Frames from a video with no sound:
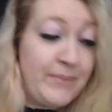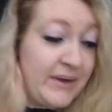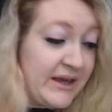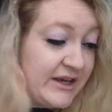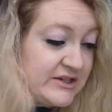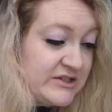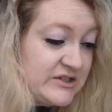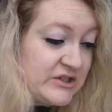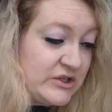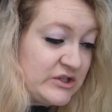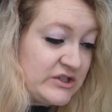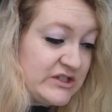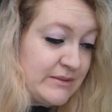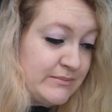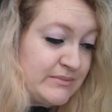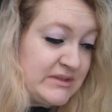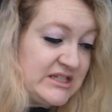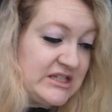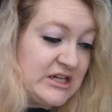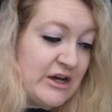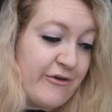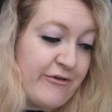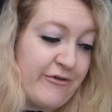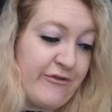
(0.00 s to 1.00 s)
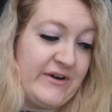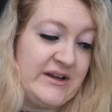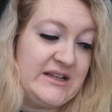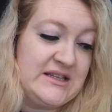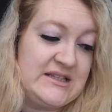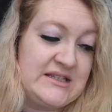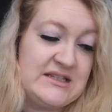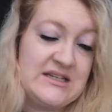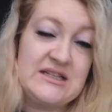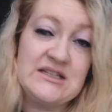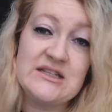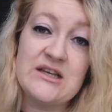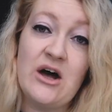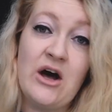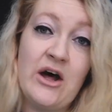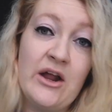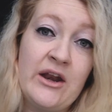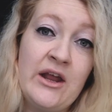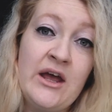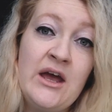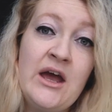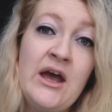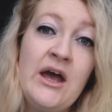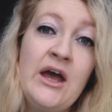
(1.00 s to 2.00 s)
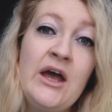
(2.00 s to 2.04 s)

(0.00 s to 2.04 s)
because there's some stuff for instance on,